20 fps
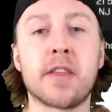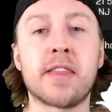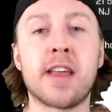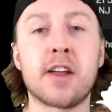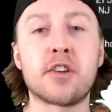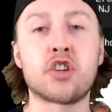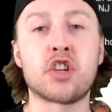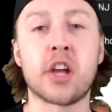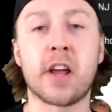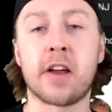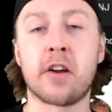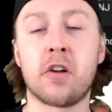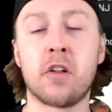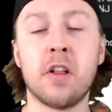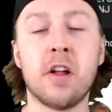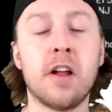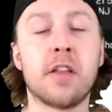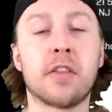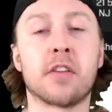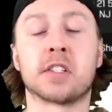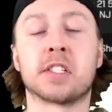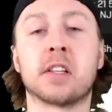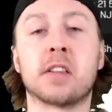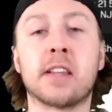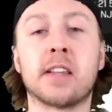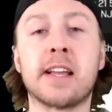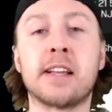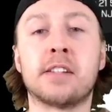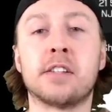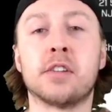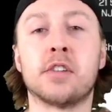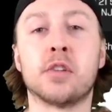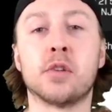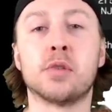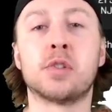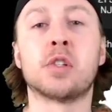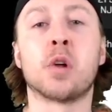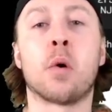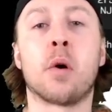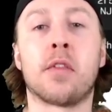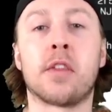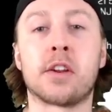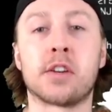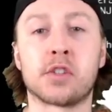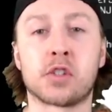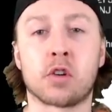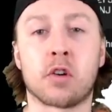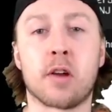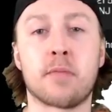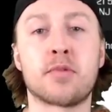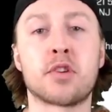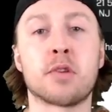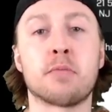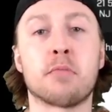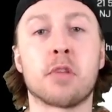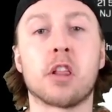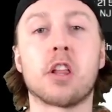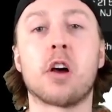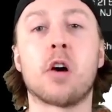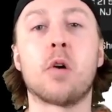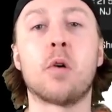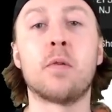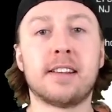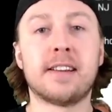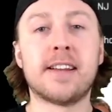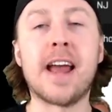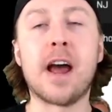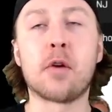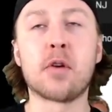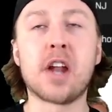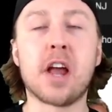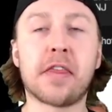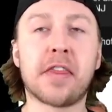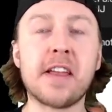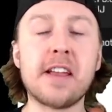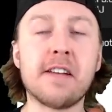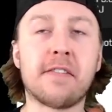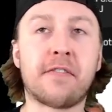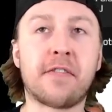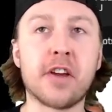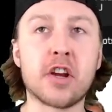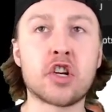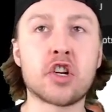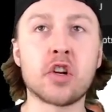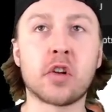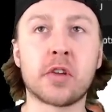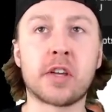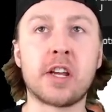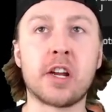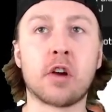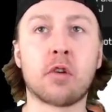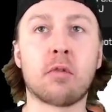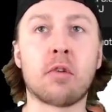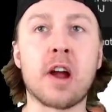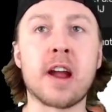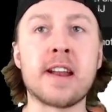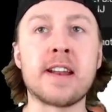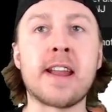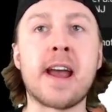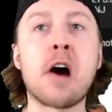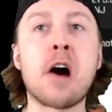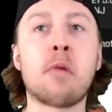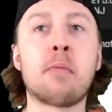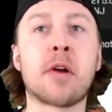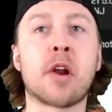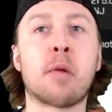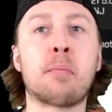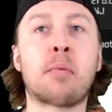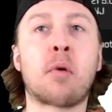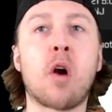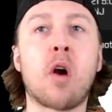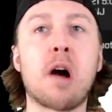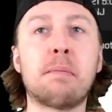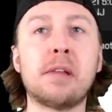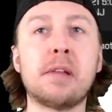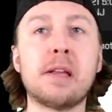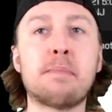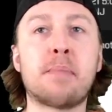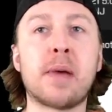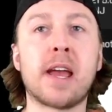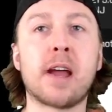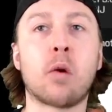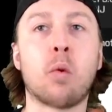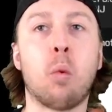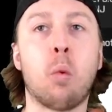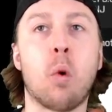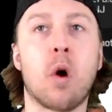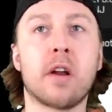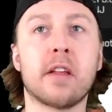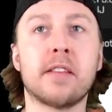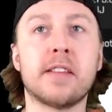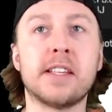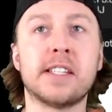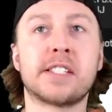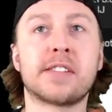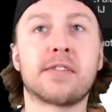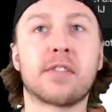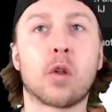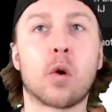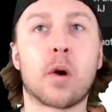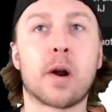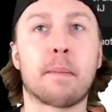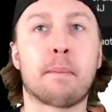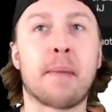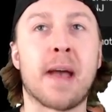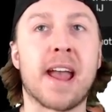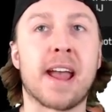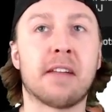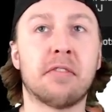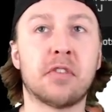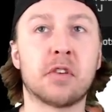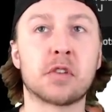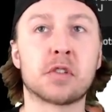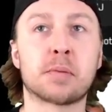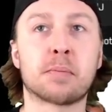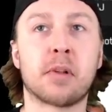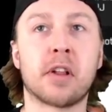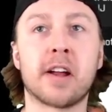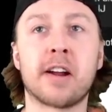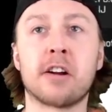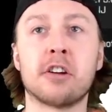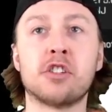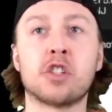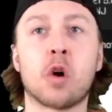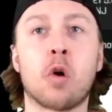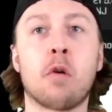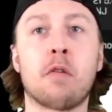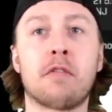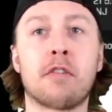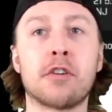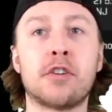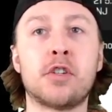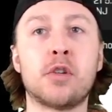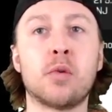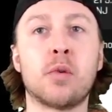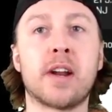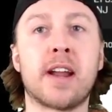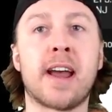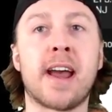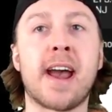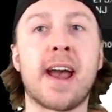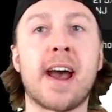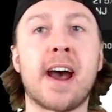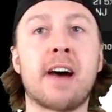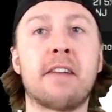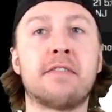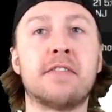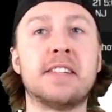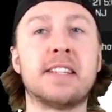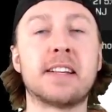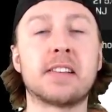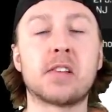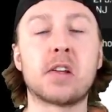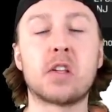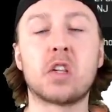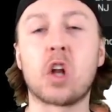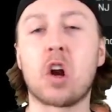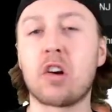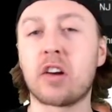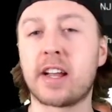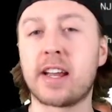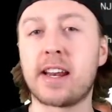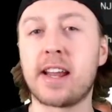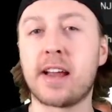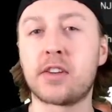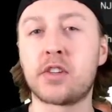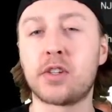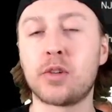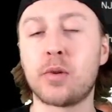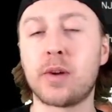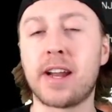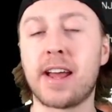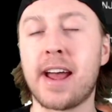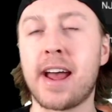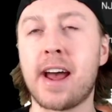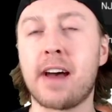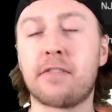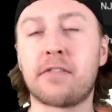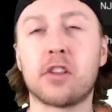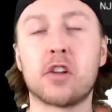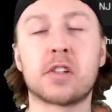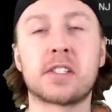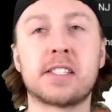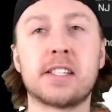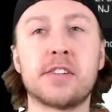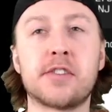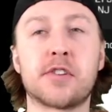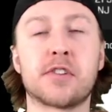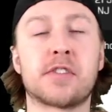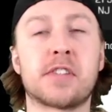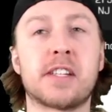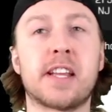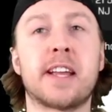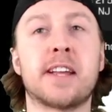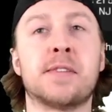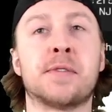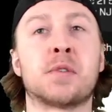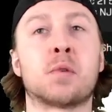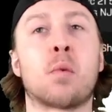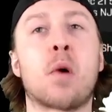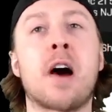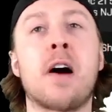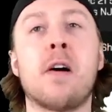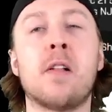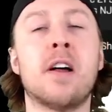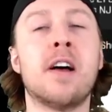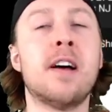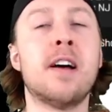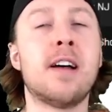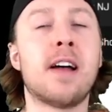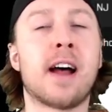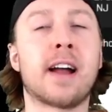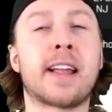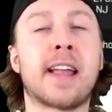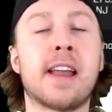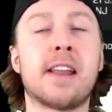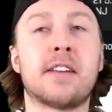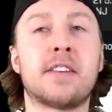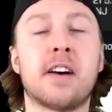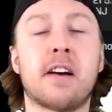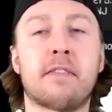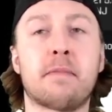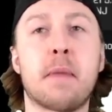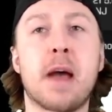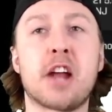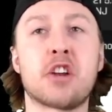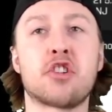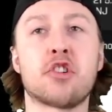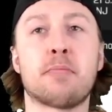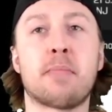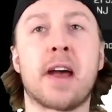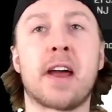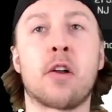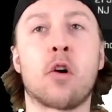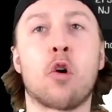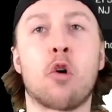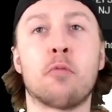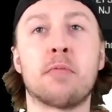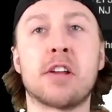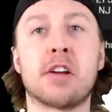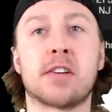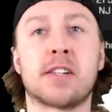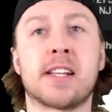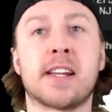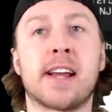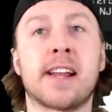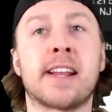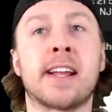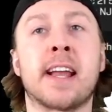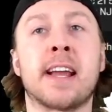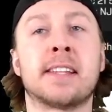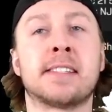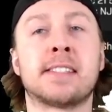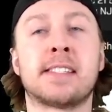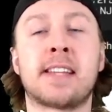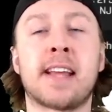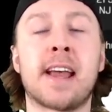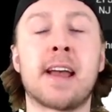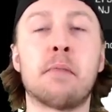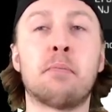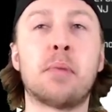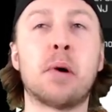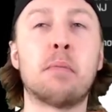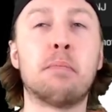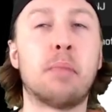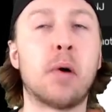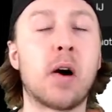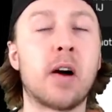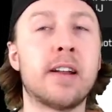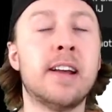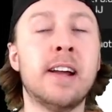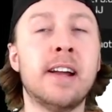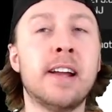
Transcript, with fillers: that channel, there's a link to do so in the description below. Now, nothing official here right now, but I'll probably pick one of these Florida Panthers players over two and a half. Dylan Larkin at two and a half looks interesting as well. Again, a tough matchup at home here tonight against Tampa, but